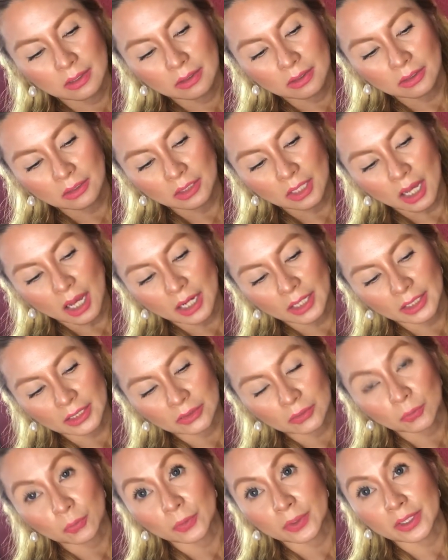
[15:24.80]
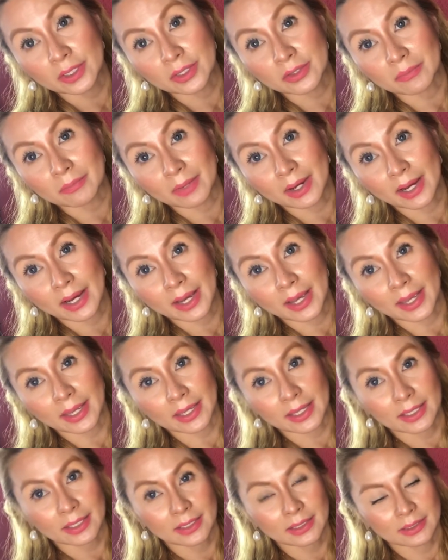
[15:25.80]
lock it with
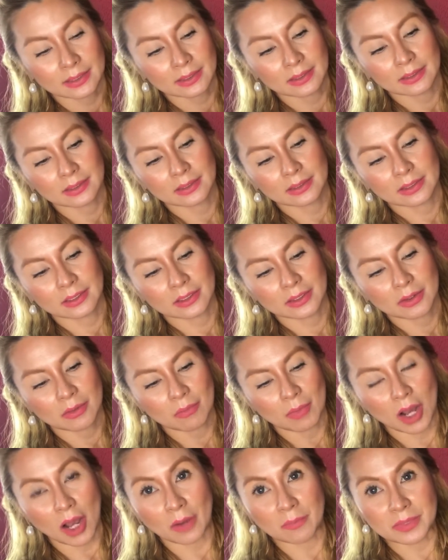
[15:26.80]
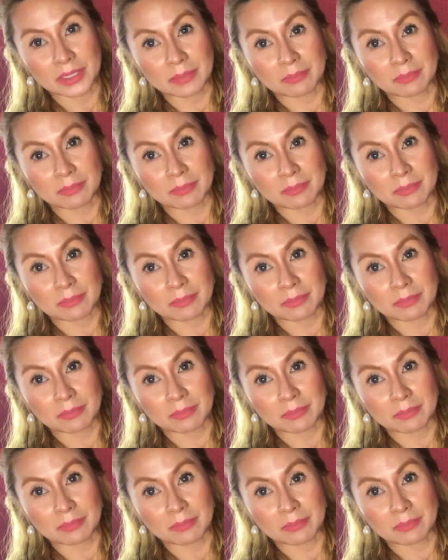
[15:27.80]
my bobby